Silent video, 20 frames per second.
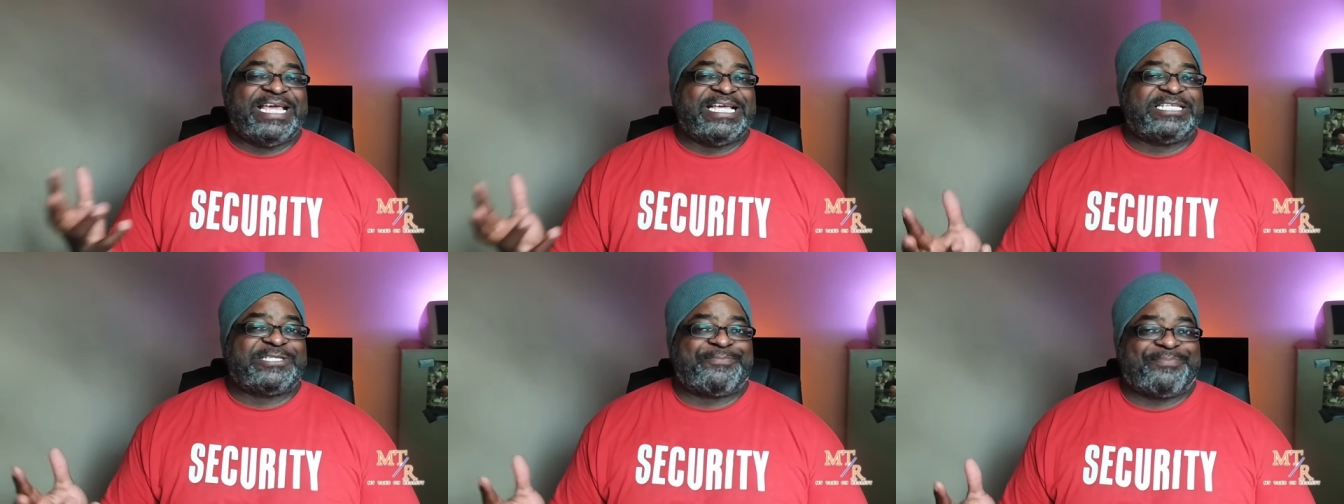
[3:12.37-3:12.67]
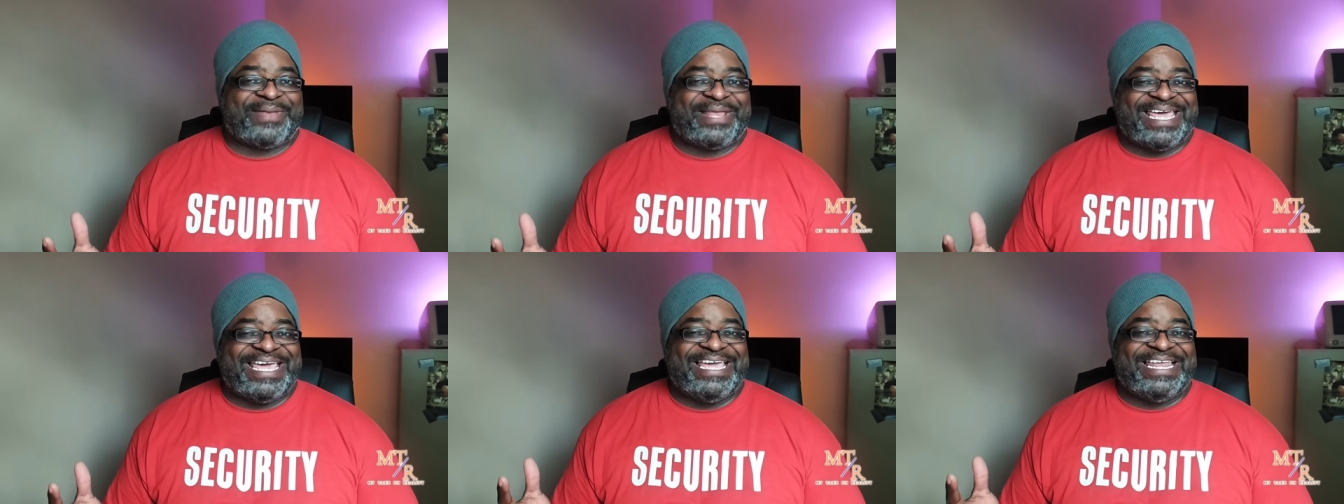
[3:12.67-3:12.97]

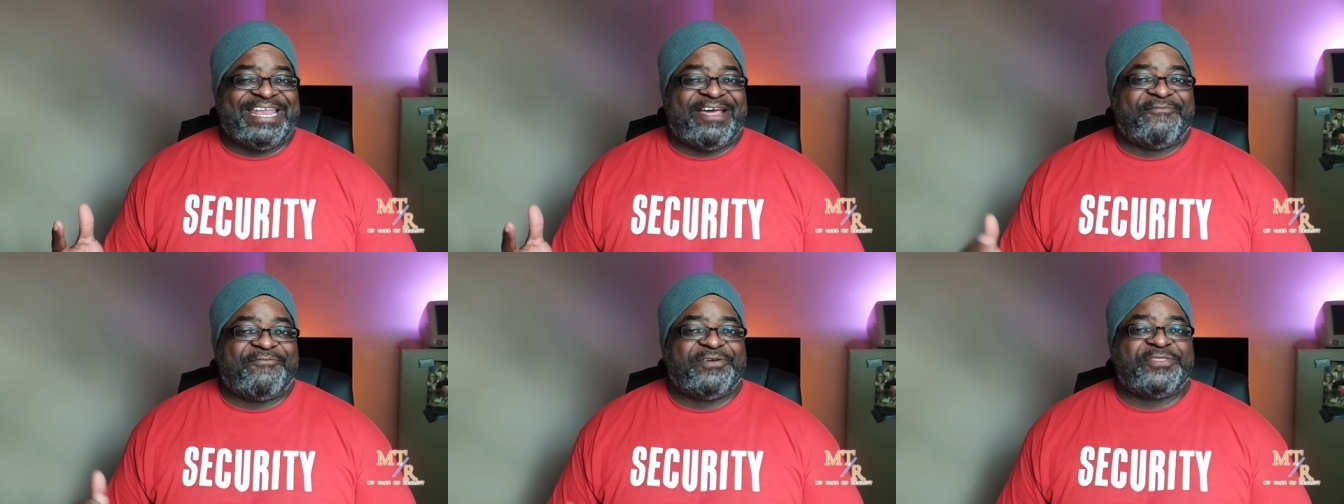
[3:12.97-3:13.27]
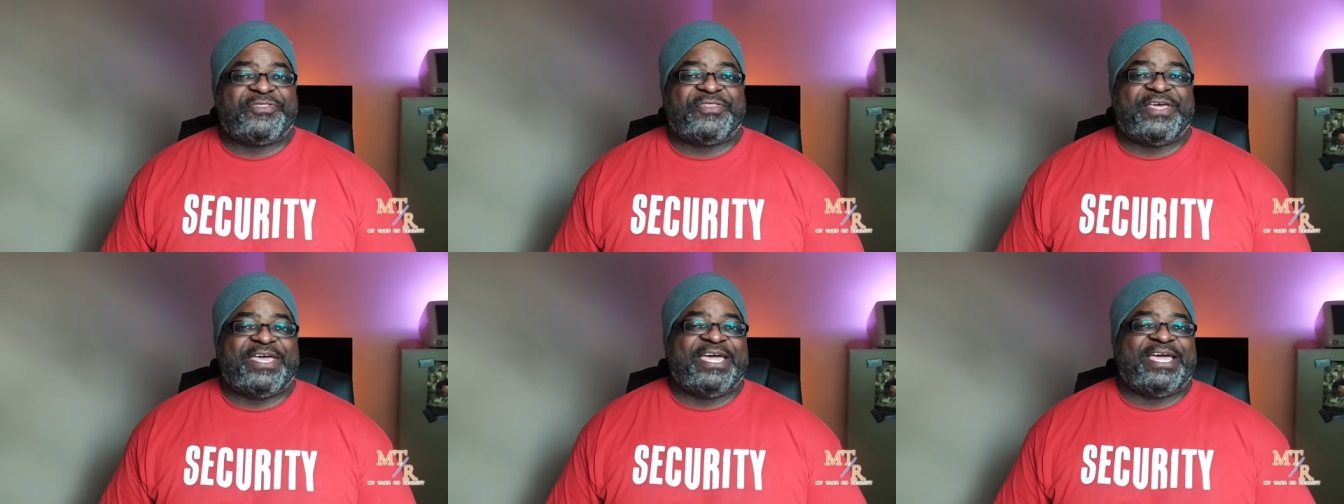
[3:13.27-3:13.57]
explain
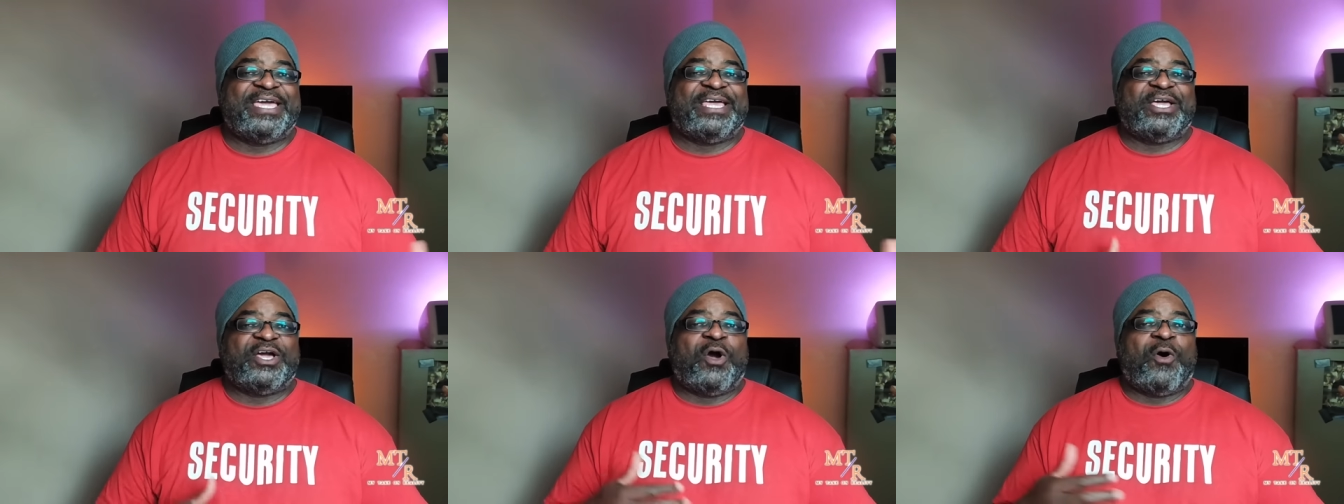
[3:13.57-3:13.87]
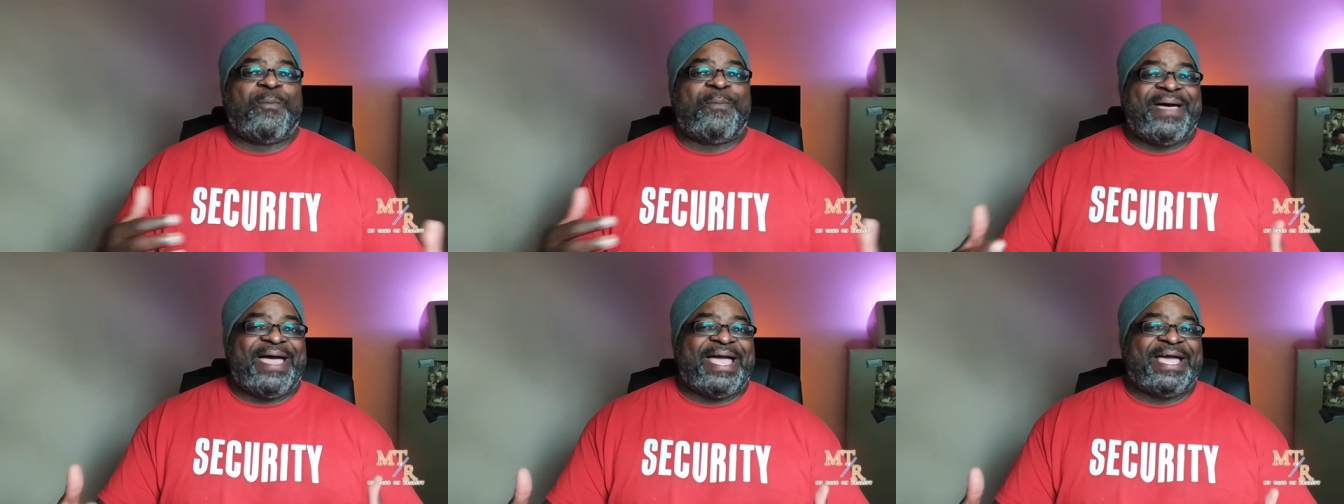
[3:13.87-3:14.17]
everything and
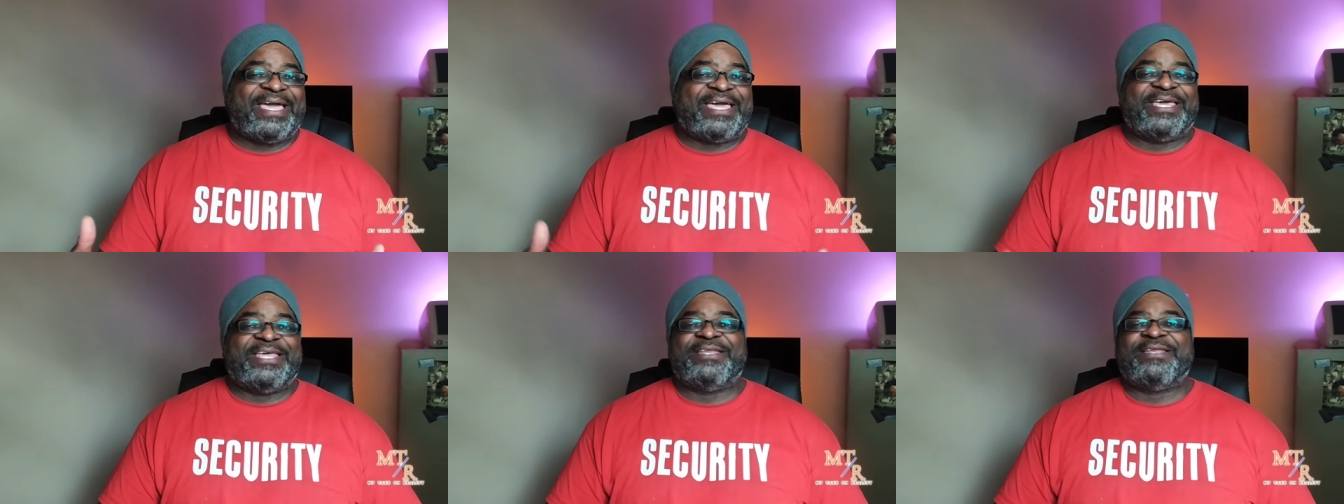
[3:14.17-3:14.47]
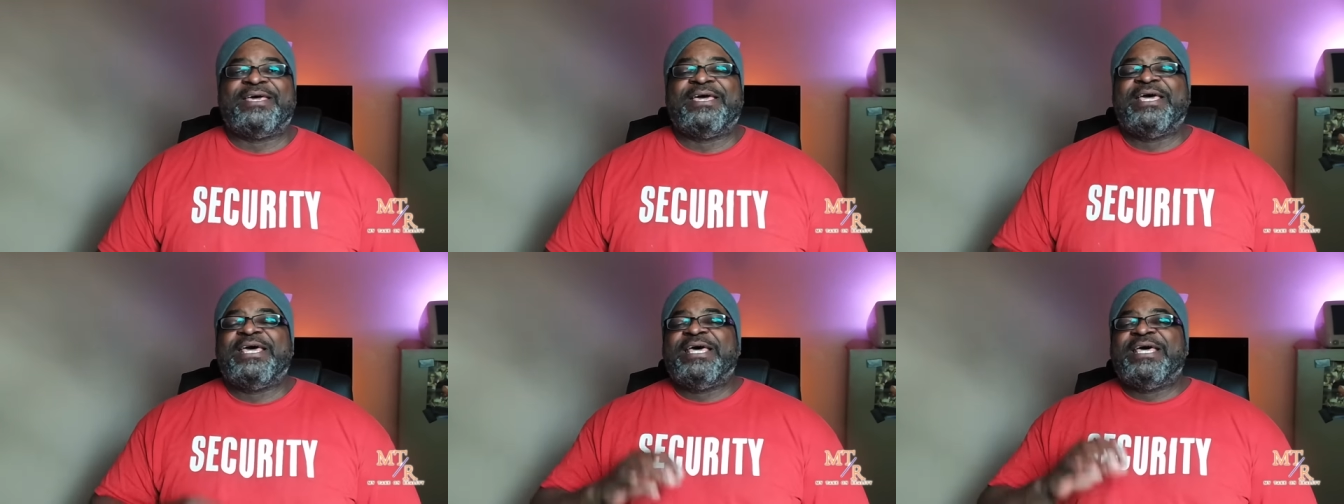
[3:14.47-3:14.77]
go back and